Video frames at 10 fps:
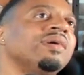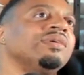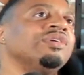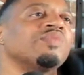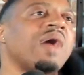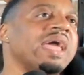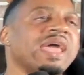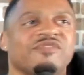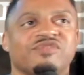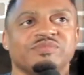A good right
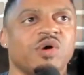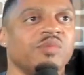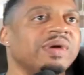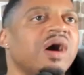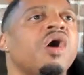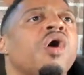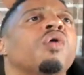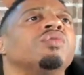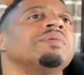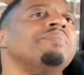hand from Doberman.
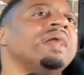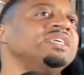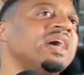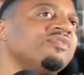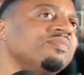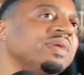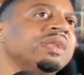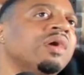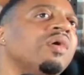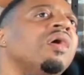Oh, good body shot from
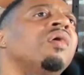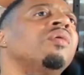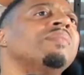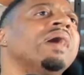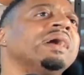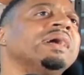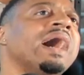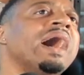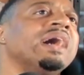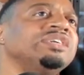Nino. Oh my
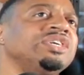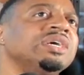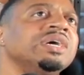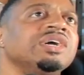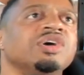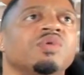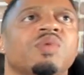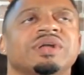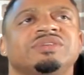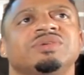gosh. Good
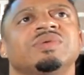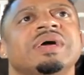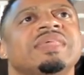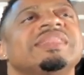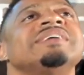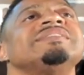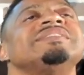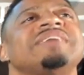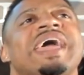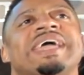1-2. This
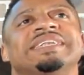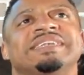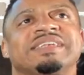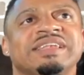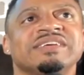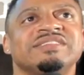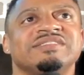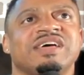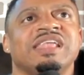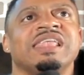is a
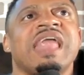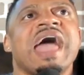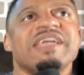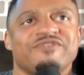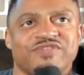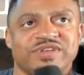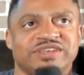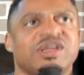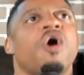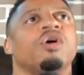
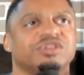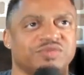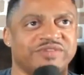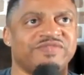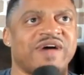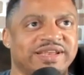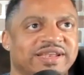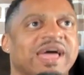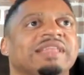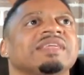life-altering fight.
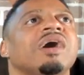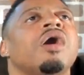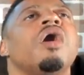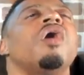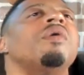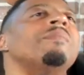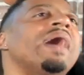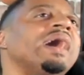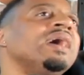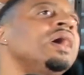Like, oh
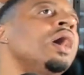my.